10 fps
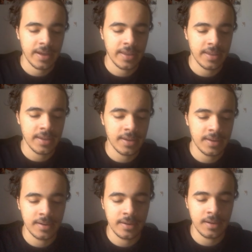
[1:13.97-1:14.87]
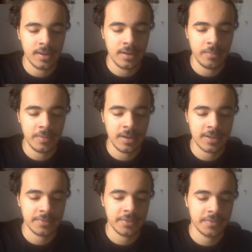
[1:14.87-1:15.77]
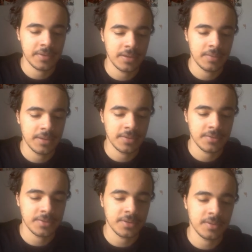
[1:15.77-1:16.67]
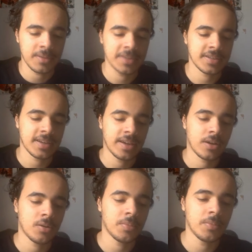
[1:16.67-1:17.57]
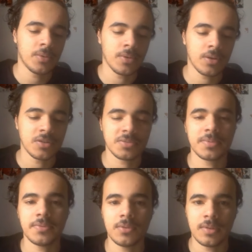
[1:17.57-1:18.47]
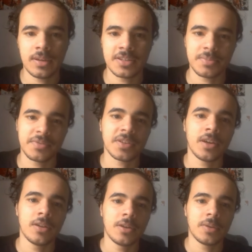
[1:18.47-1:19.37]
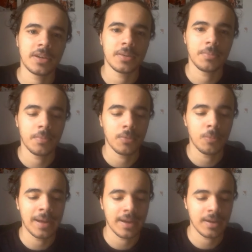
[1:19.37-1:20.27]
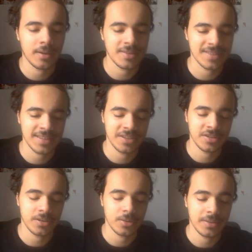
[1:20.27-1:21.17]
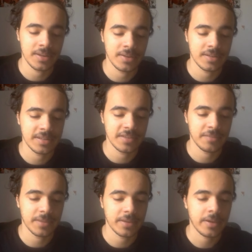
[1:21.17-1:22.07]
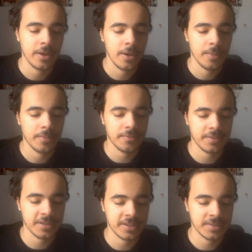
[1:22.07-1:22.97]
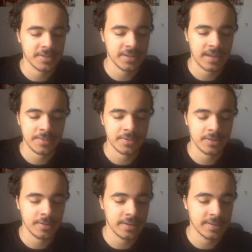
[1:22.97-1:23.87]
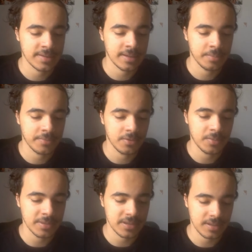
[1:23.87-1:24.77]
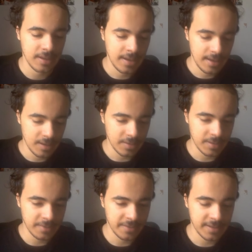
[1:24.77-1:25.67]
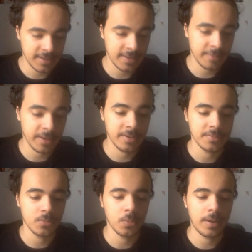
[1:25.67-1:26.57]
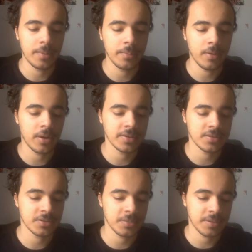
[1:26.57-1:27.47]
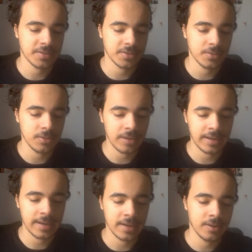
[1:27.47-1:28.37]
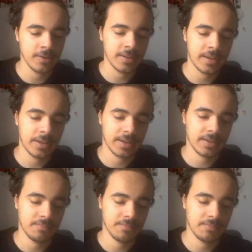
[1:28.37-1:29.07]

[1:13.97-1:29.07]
And then the last 15 minutes or so, they managed to get a couple more goals before Elizabeth Turland did pull back a consolation goal in the 90th minute. But for Chelsea, absolutely stellar performance. I mean, the fact that they can win by such a big scoreline, and none of their